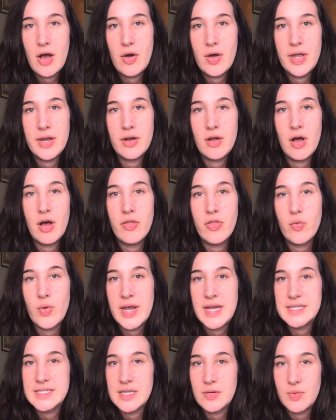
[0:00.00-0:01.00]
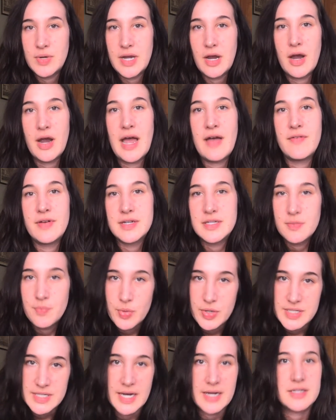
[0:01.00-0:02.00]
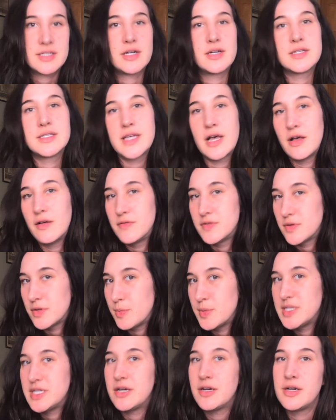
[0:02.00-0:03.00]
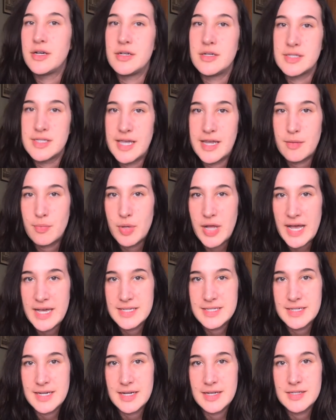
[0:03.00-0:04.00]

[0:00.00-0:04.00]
and all the ways that we are having to protect ourselves with materials like plastic.